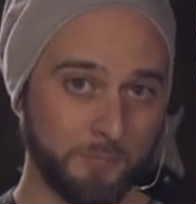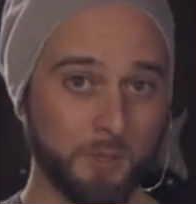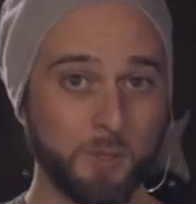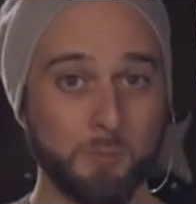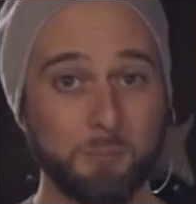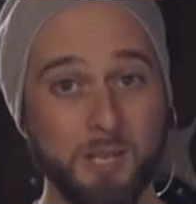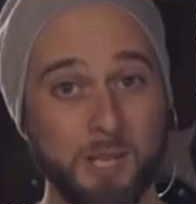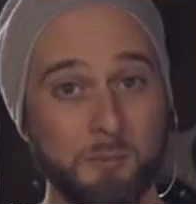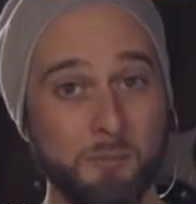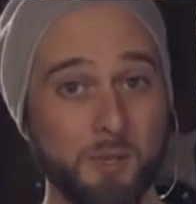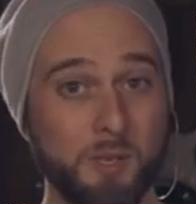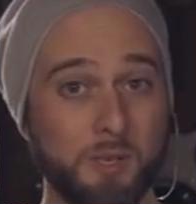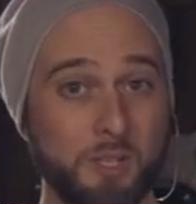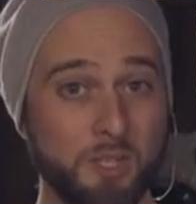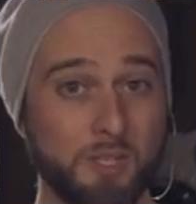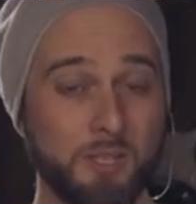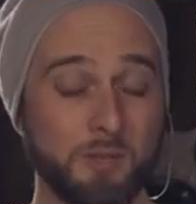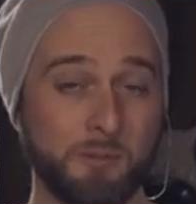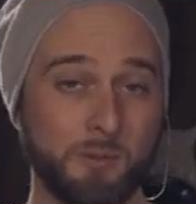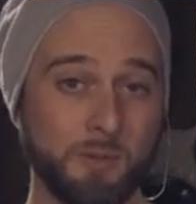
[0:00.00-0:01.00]
Don't blame your
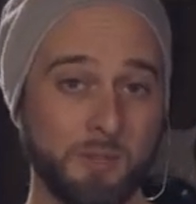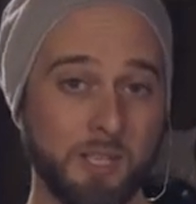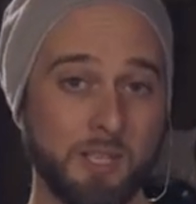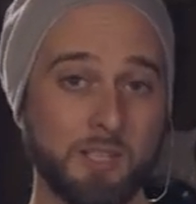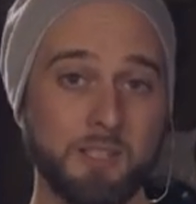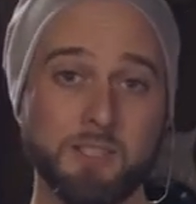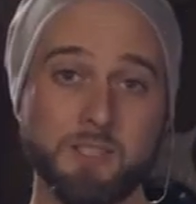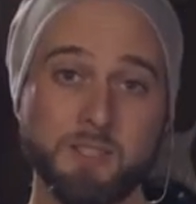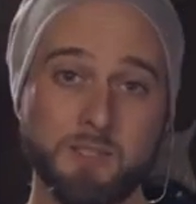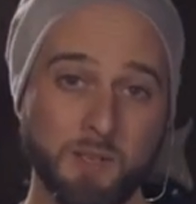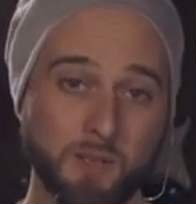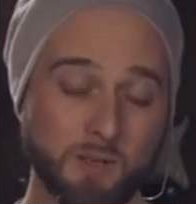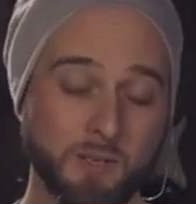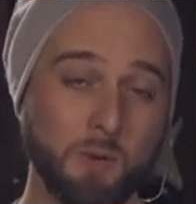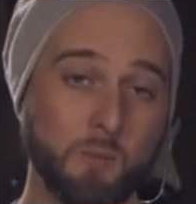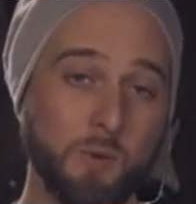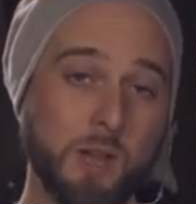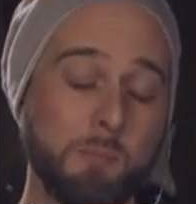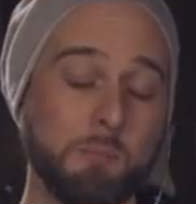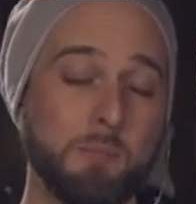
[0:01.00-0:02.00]
engineer for that, it's the
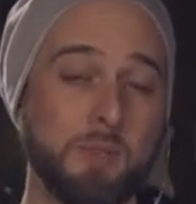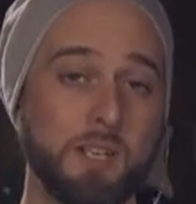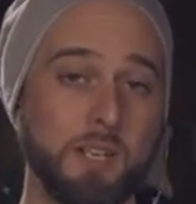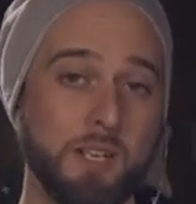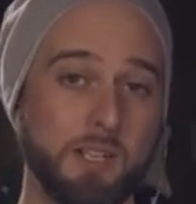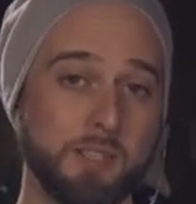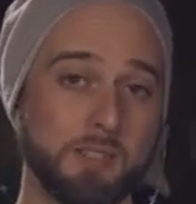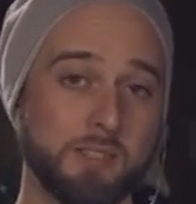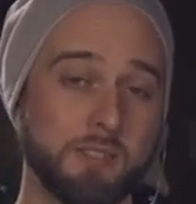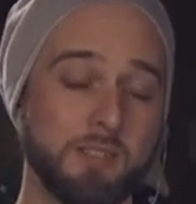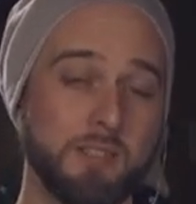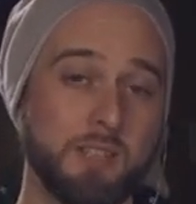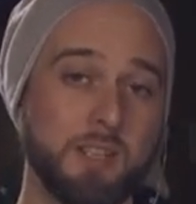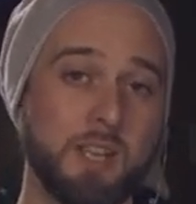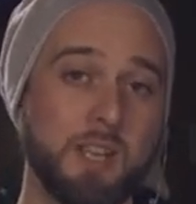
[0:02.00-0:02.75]
only weapon he has.